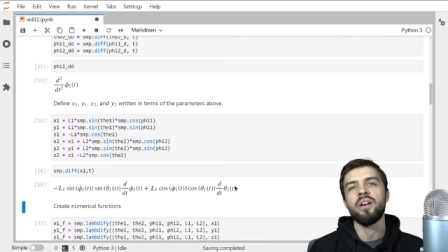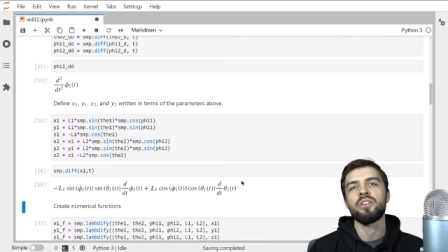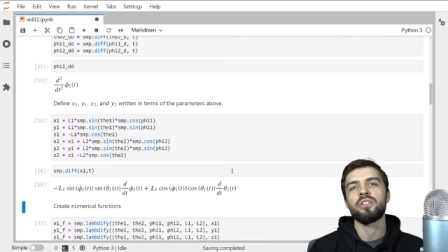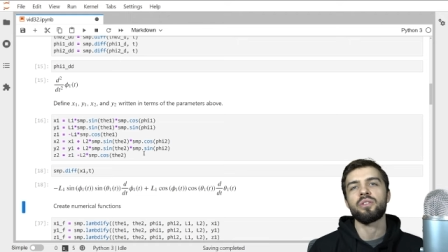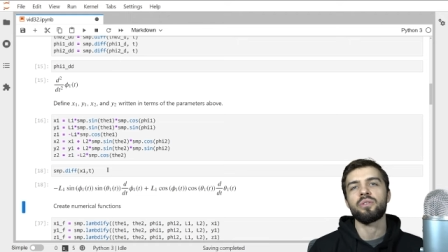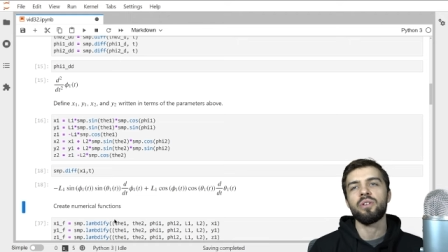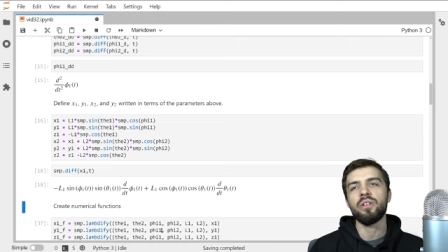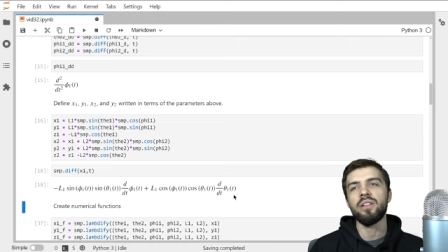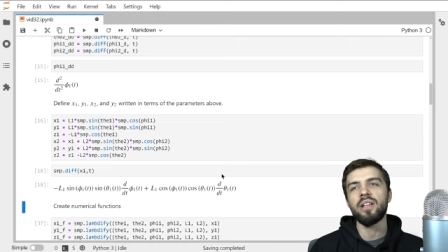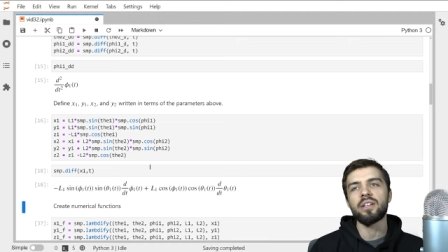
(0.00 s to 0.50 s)

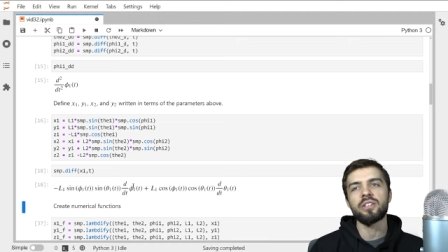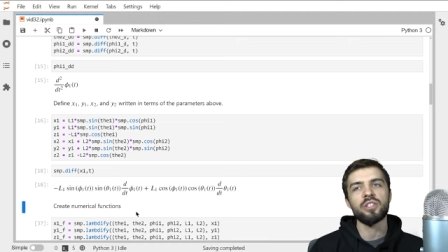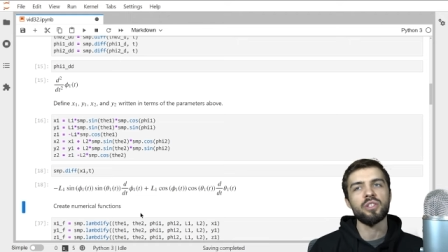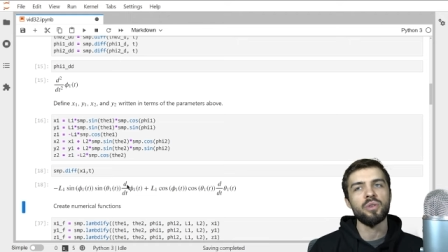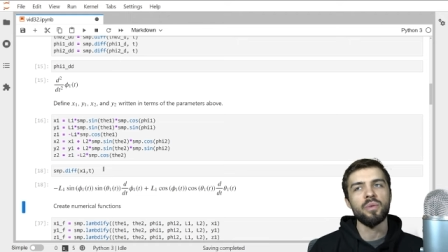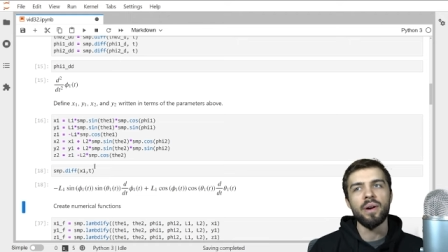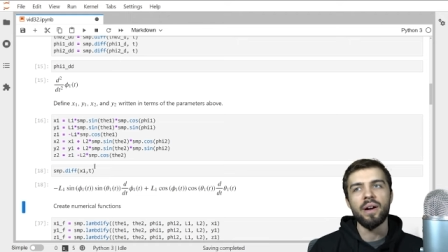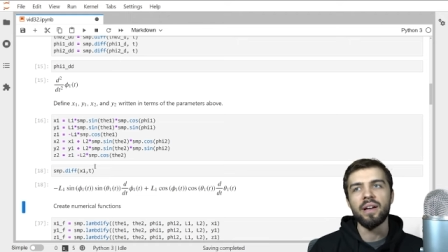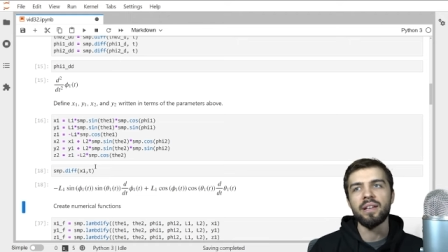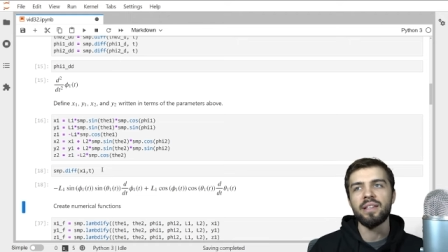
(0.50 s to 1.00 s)
So good luck
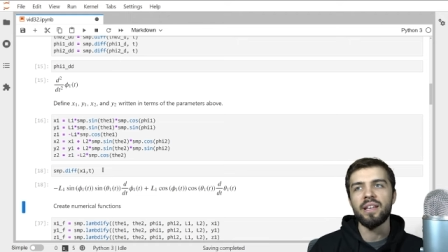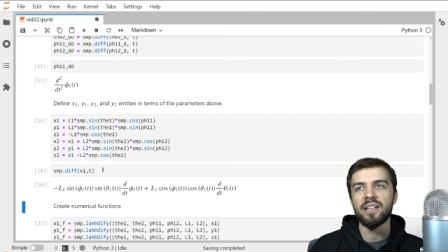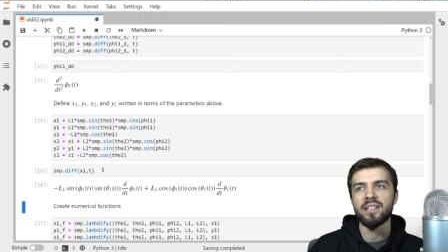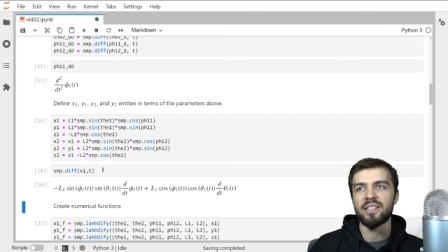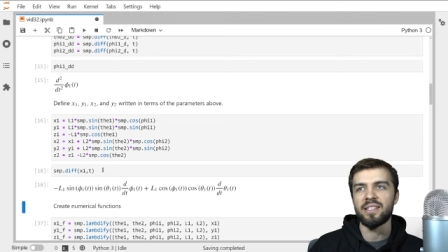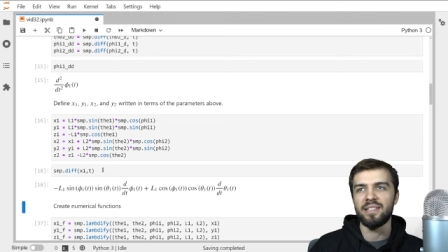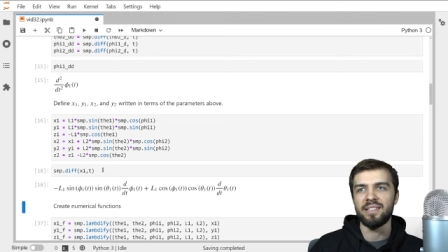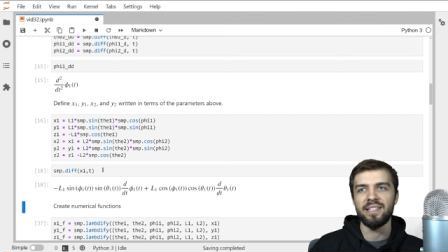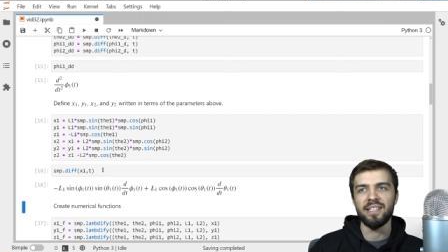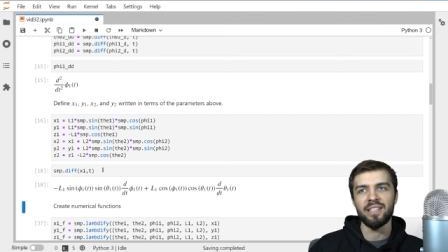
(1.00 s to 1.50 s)
squaring
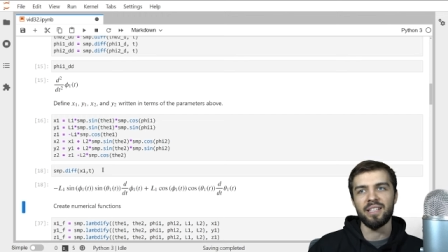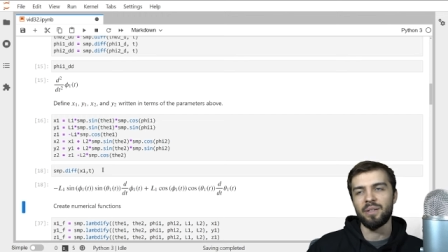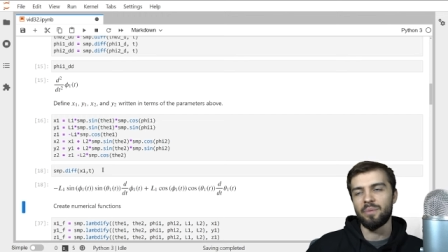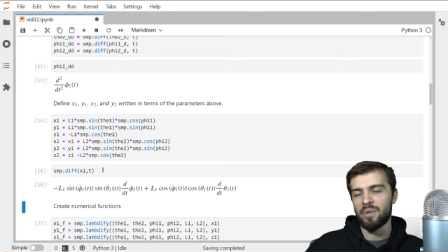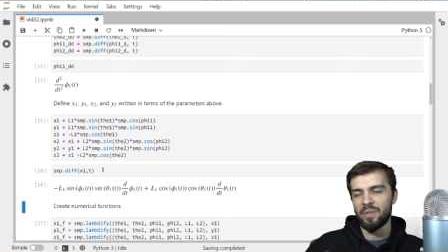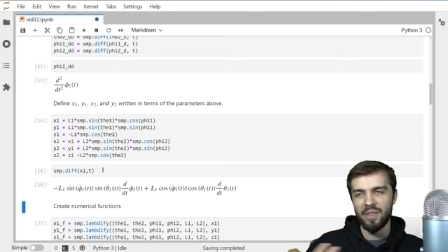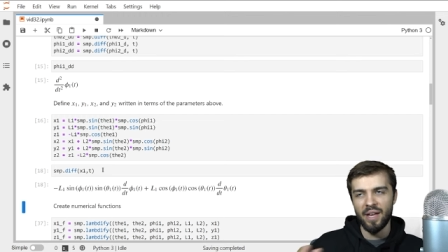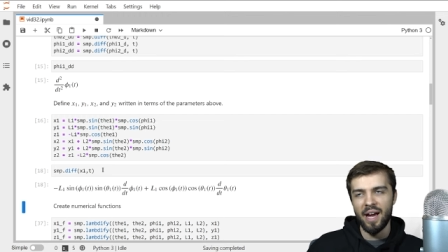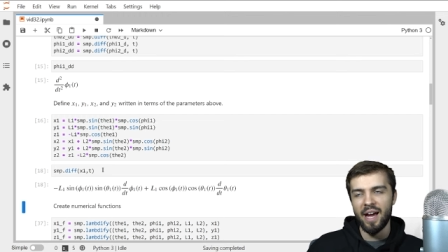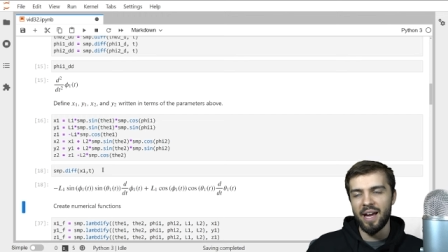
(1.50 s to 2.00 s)
this and dealing
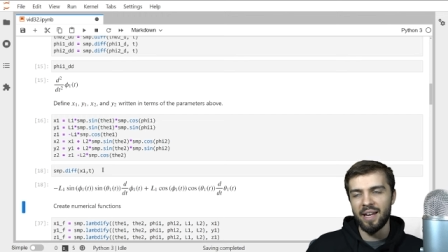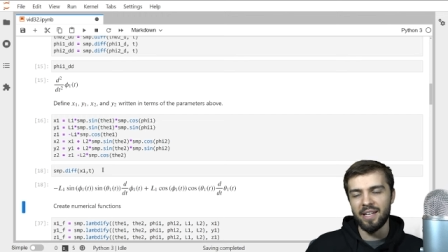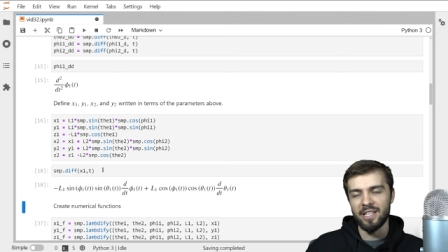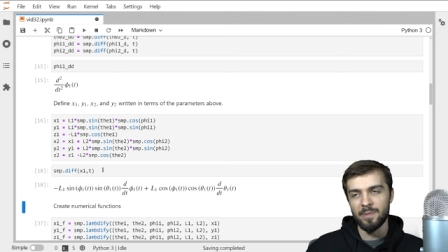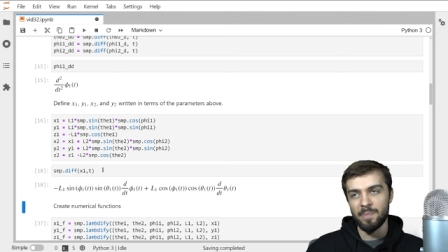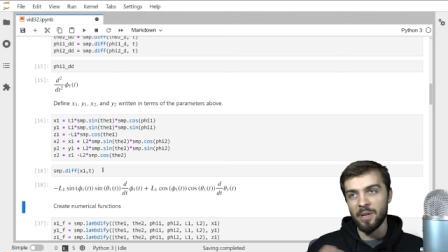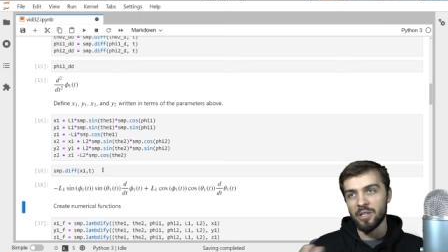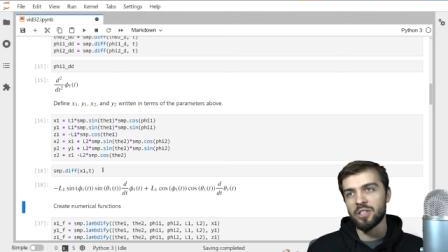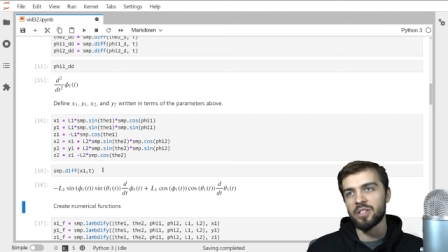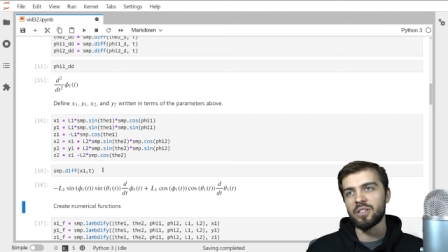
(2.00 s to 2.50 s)
with that,
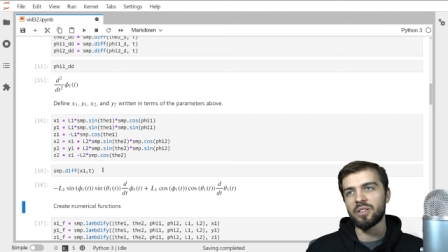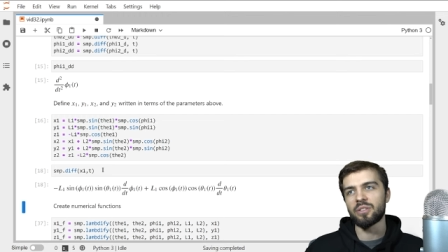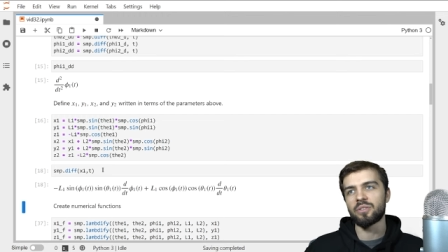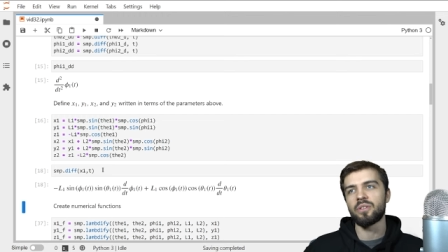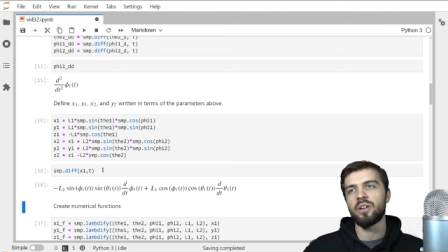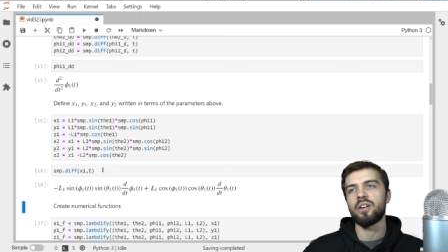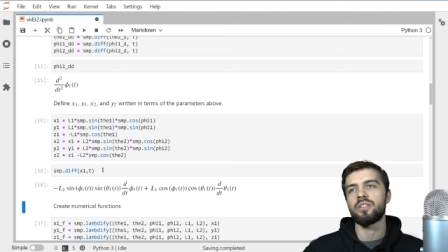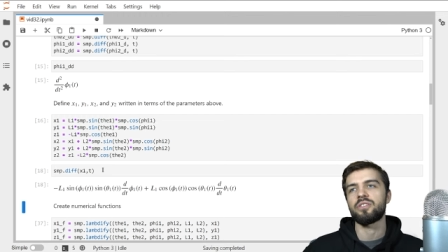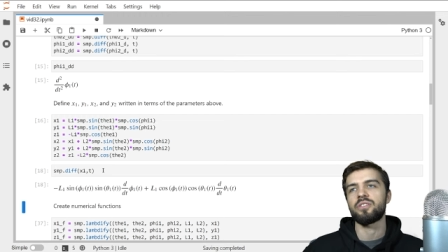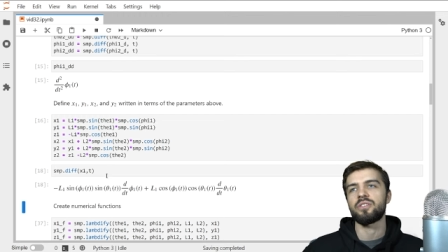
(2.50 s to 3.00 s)
especially in
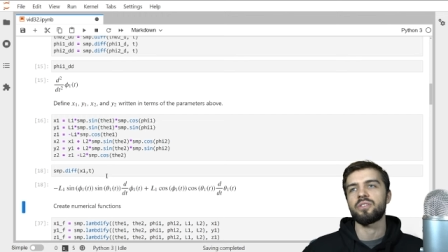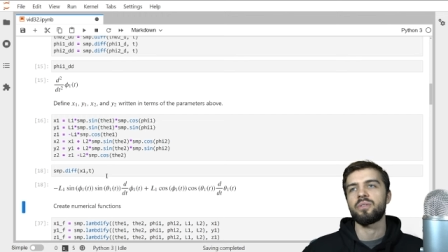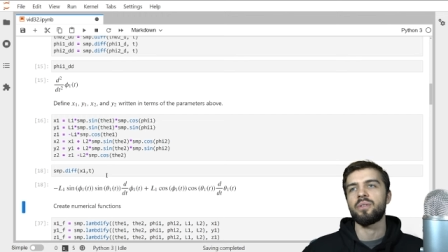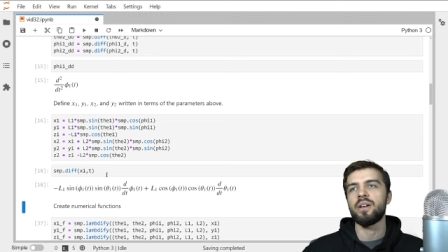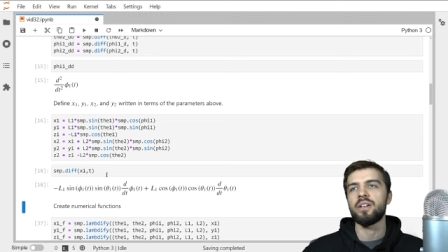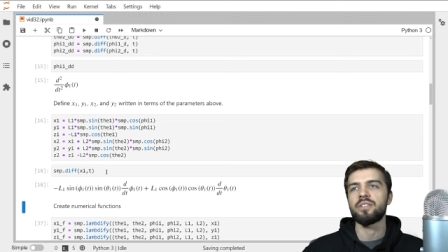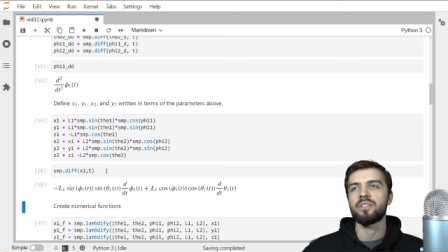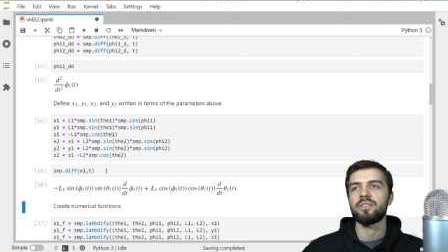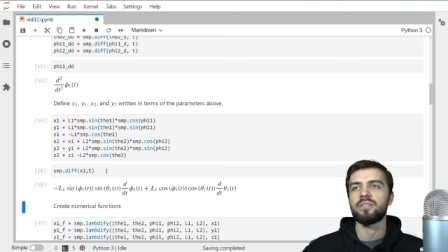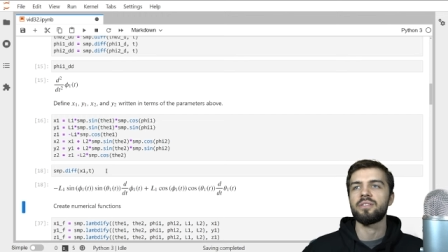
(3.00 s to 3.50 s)
Lagrange's
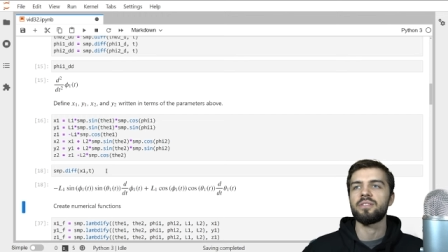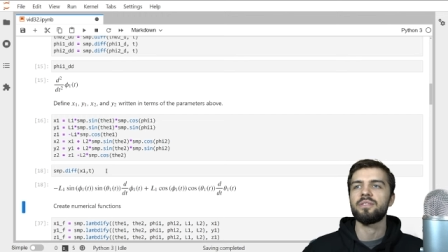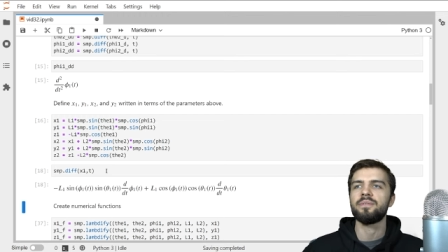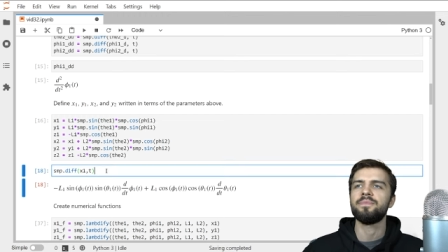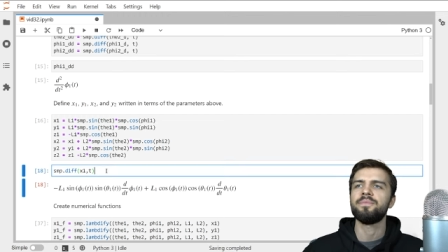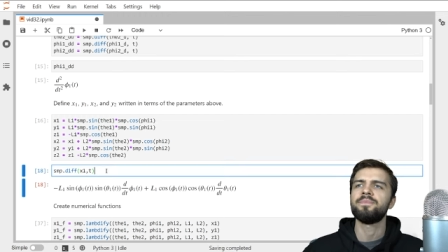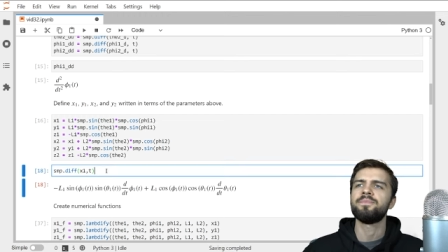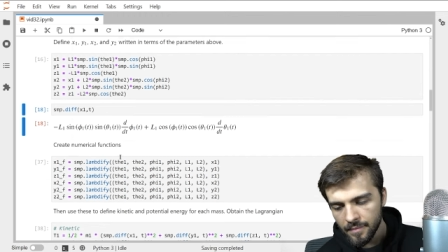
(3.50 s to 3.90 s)
equations.